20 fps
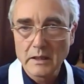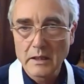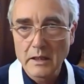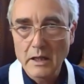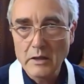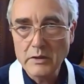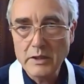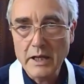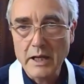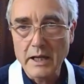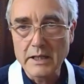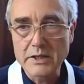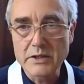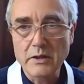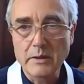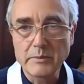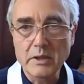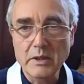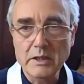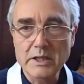Okay, so
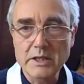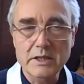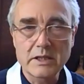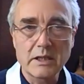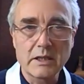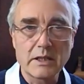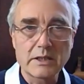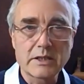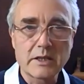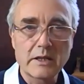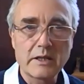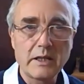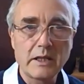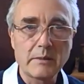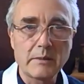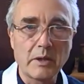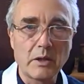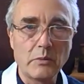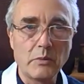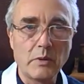I'm going to start to think
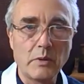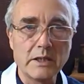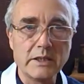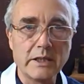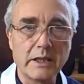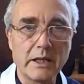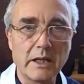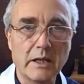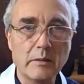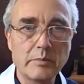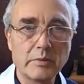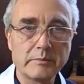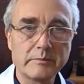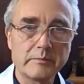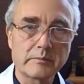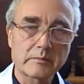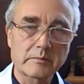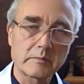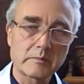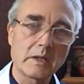about winding up.
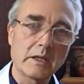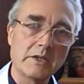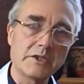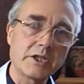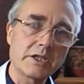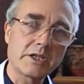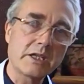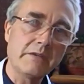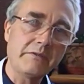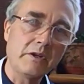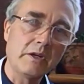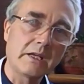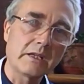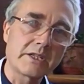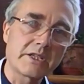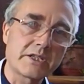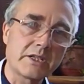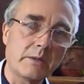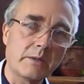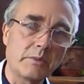I'll just give you a little
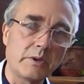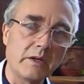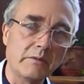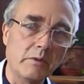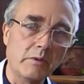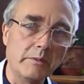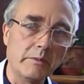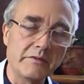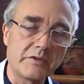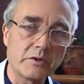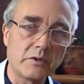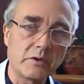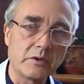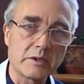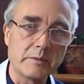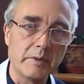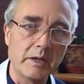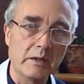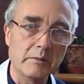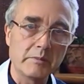summary of what we've talked
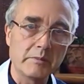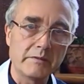about